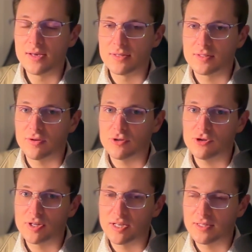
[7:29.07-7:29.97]
so
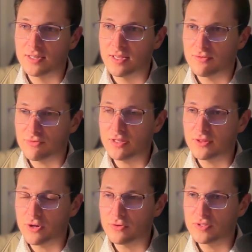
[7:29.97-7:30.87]
you can read
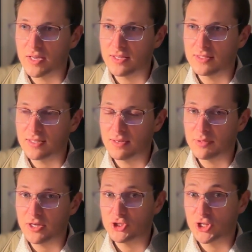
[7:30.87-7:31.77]
those and
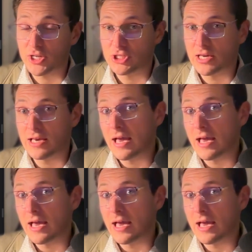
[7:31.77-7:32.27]
be a judge.